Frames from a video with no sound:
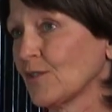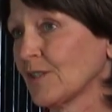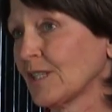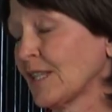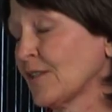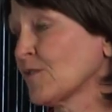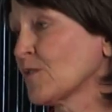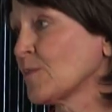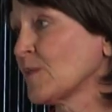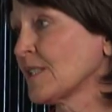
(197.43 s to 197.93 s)

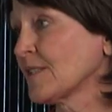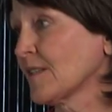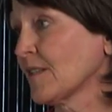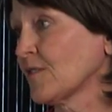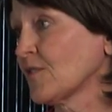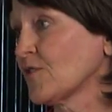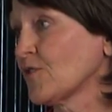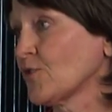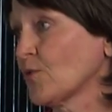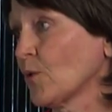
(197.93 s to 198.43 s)
gives me
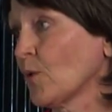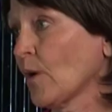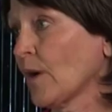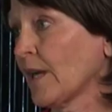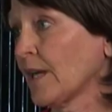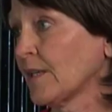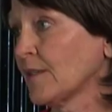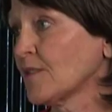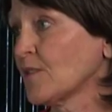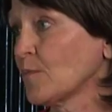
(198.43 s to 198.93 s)
such
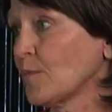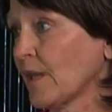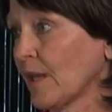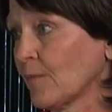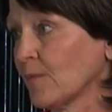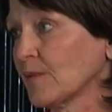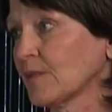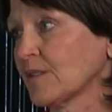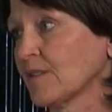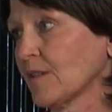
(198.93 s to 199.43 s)
joy to be
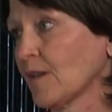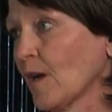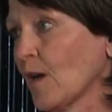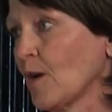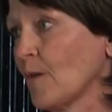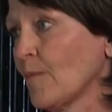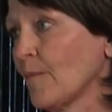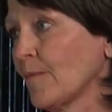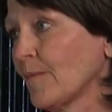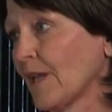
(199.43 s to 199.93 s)
able to
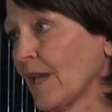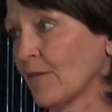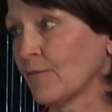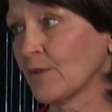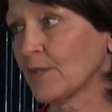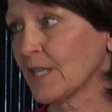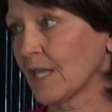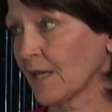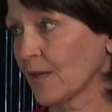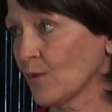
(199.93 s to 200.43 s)
come
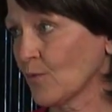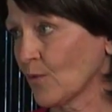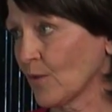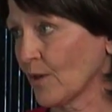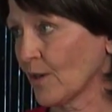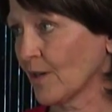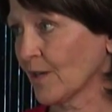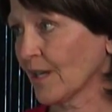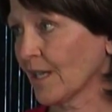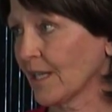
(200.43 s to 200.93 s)
every day to
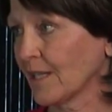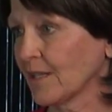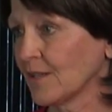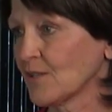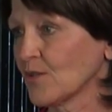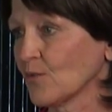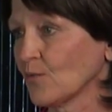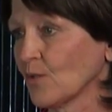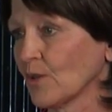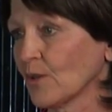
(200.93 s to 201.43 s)
work and
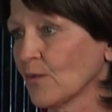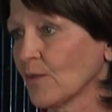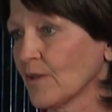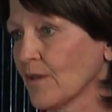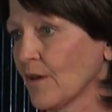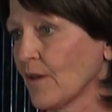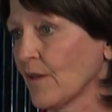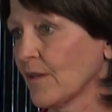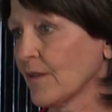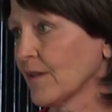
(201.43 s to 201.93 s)
to work
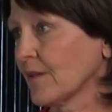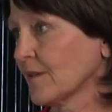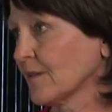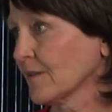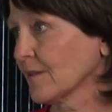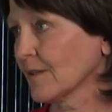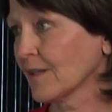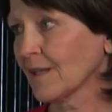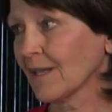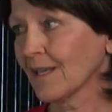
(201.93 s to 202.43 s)
with all
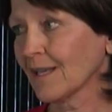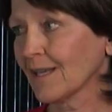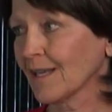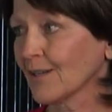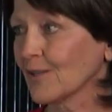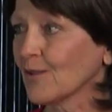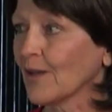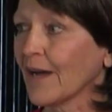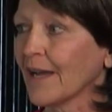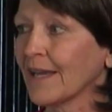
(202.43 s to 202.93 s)
the
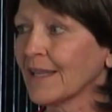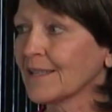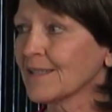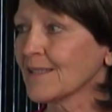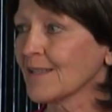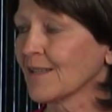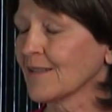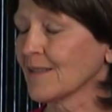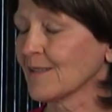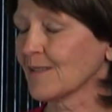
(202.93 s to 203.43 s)
mm-hmm.
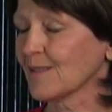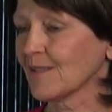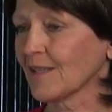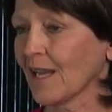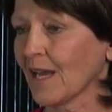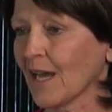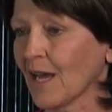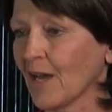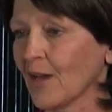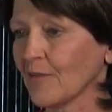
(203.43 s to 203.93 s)
clients and the
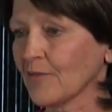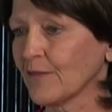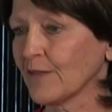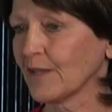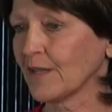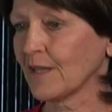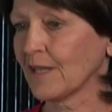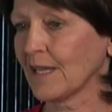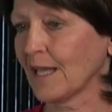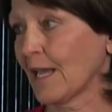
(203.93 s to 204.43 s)
staff
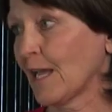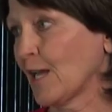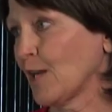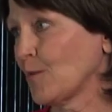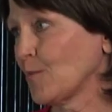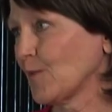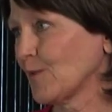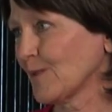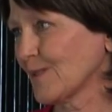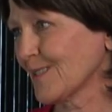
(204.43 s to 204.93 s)
and the
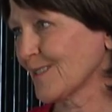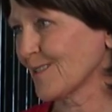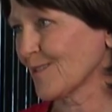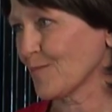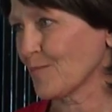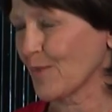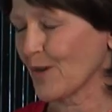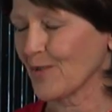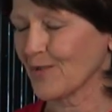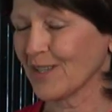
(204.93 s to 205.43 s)
animals is
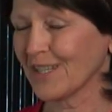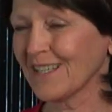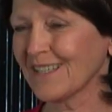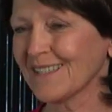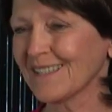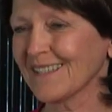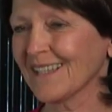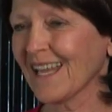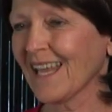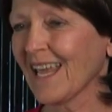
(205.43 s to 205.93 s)
a bonus.
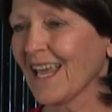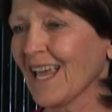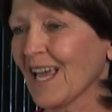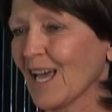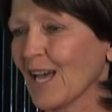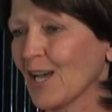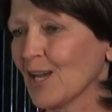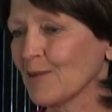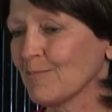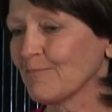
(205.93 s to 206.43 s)
Sure.
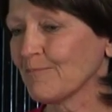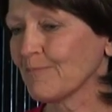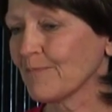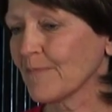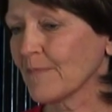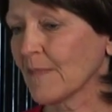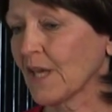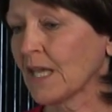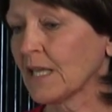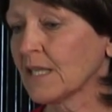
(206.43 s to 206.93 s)
Um,
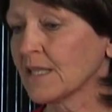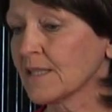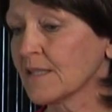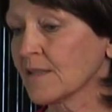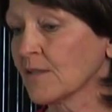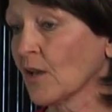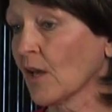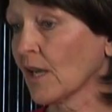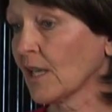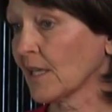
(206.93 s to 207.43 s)
and
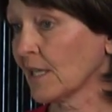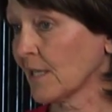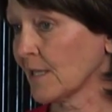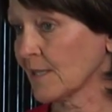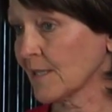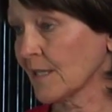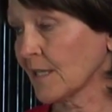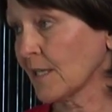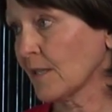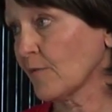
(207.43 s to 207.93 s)
it's not
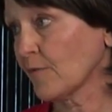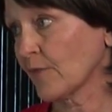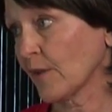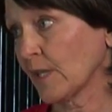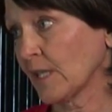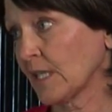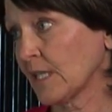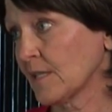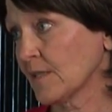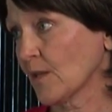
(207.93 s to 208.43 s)
easy.
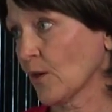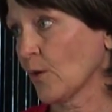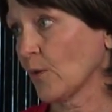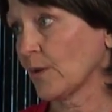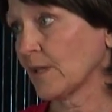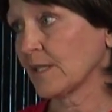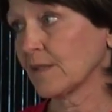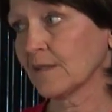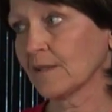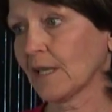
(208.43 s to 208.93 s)
Funding's
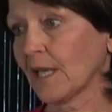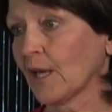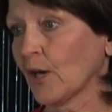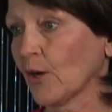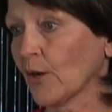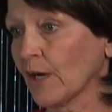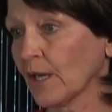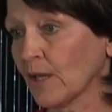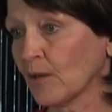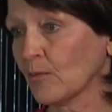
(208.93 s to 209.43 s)
always
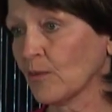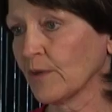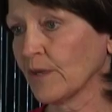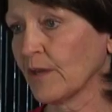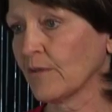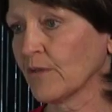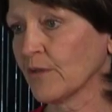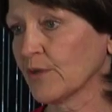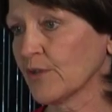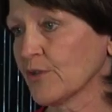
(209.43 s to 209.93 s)
scary. We're
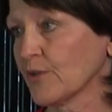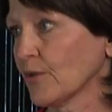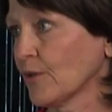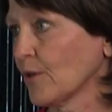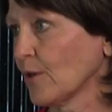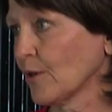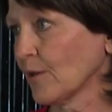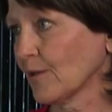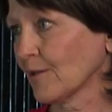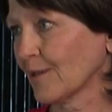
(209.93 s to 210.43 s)
never
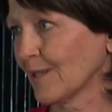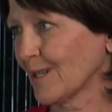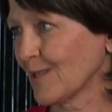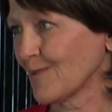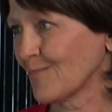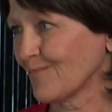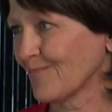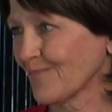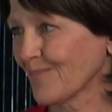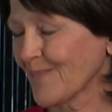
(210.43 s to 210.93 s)
sure
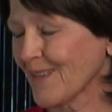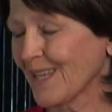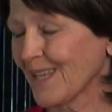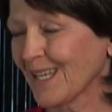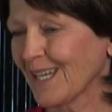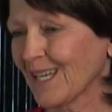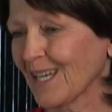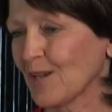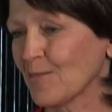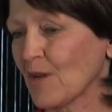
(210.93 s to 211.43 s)
um,
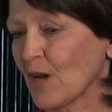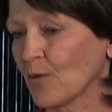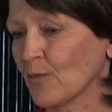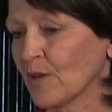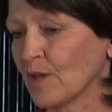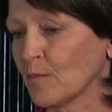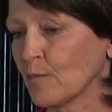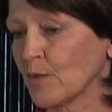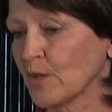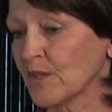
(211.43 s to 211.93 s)
about
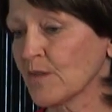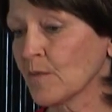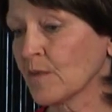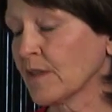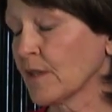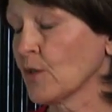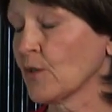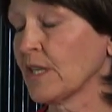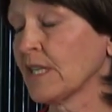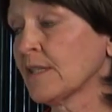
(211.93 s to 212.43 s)

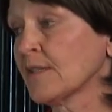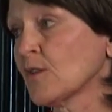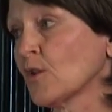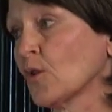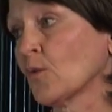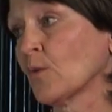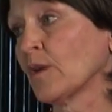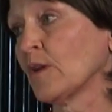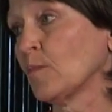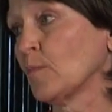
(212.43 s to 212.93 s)
reimbursement. There is
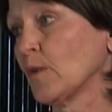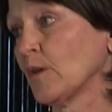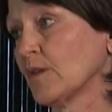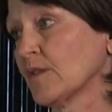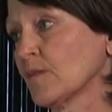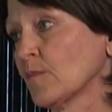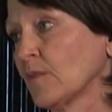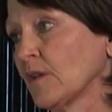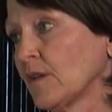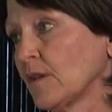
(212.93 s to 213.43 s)
no
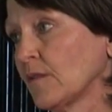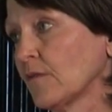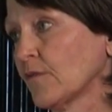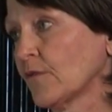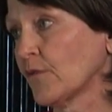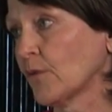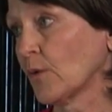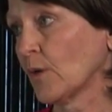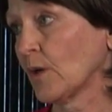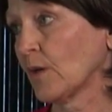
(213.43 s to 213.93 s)
reimbursement
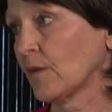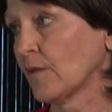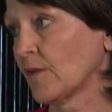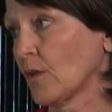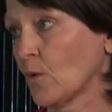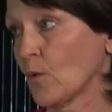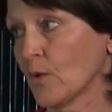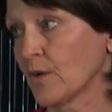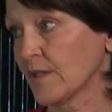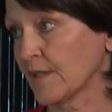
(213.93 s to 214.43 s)
for
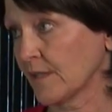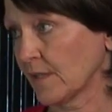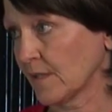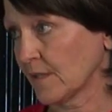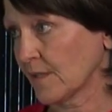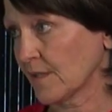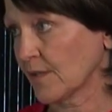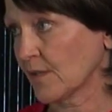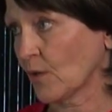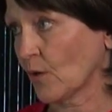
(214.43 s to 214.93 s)
the
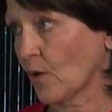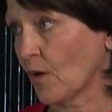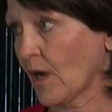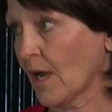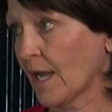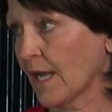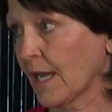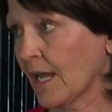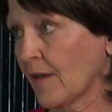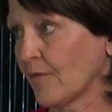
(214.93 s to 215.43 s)
horses, so
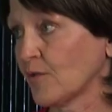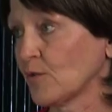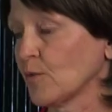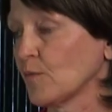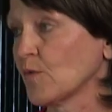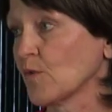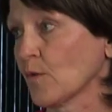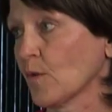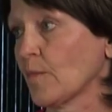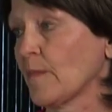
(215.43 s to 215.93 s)
I mm-hmm. have to
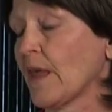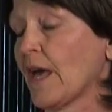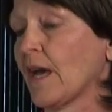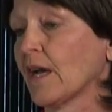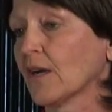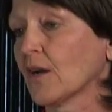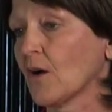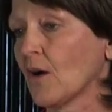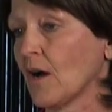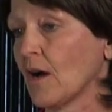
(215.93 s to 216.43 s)
absorb
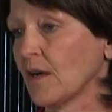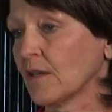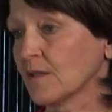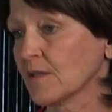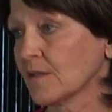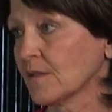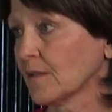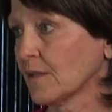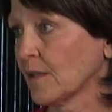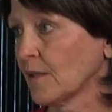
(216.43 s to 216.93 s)
that
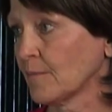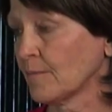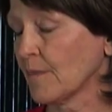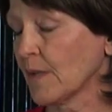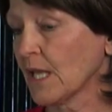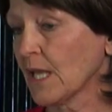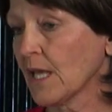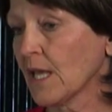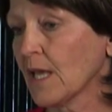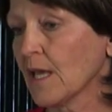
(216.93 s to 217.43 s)
cost. Um,
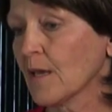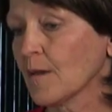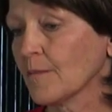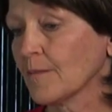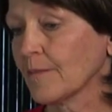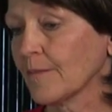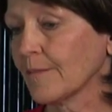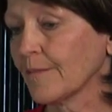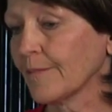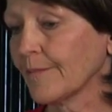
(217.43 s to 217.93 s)

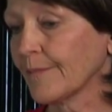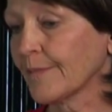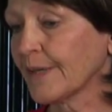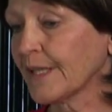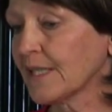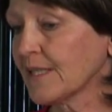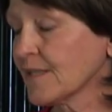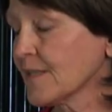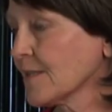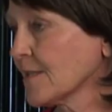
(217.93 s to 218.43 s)

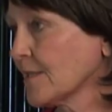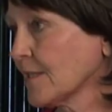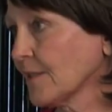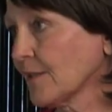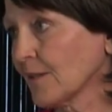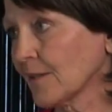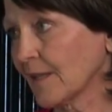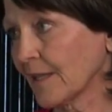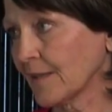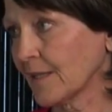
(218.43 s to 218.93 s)
but it's
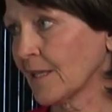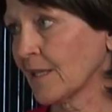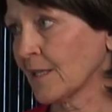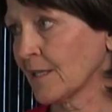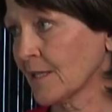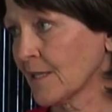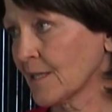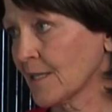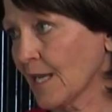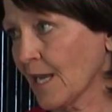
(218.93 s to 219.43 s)
still, at the
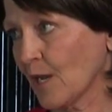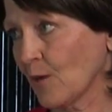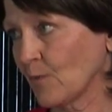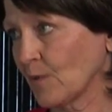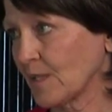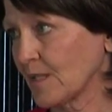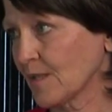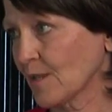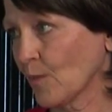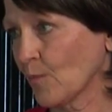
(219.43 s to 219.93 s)
end of the day,
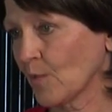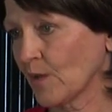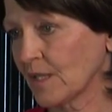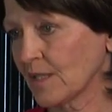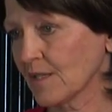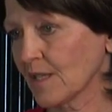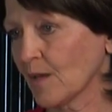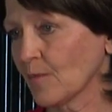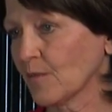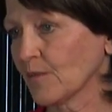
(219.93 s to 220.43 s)
when someone
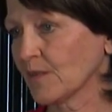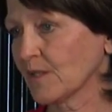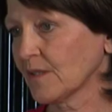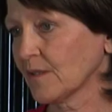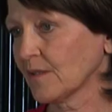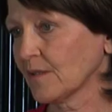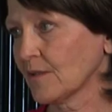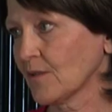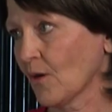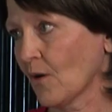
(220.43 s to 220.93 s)
is able
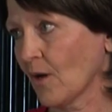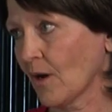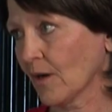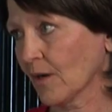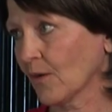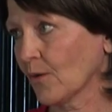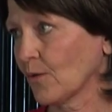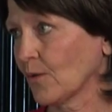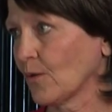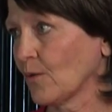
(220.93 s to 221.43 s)
to
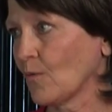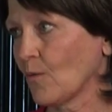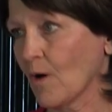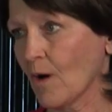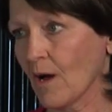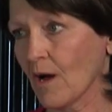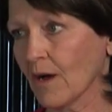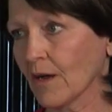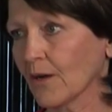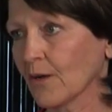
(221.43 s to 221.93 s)
talk or
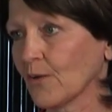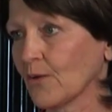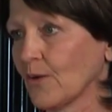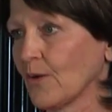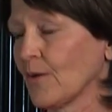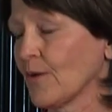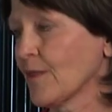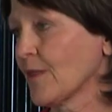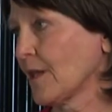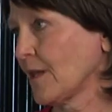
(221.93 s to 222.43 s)
walk
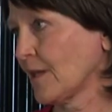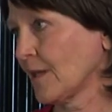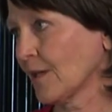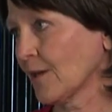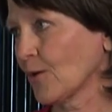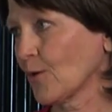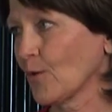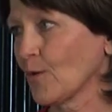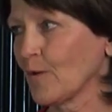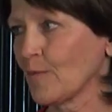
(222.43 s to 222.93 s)
or
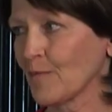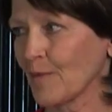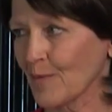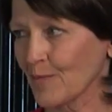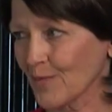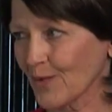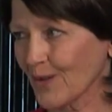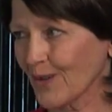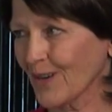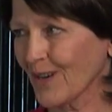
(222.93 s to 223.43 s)
think or mm-hmm.
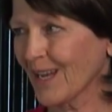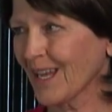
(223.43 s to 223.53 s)
remember